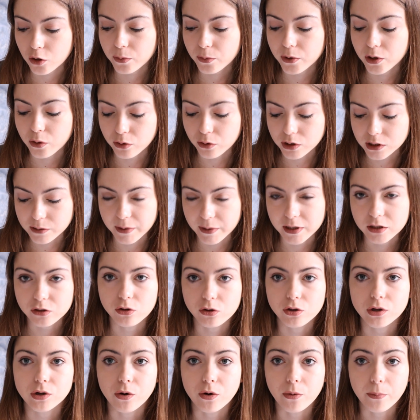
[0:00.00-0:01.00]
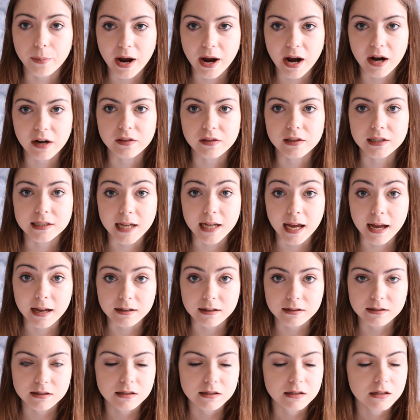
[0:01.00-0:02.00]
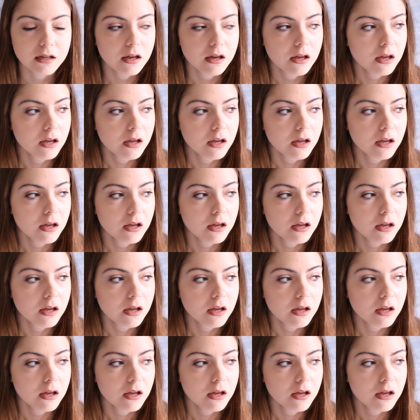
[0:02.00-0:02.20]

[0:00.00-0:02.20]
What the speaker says: But you want to make sure you're comparing the texts,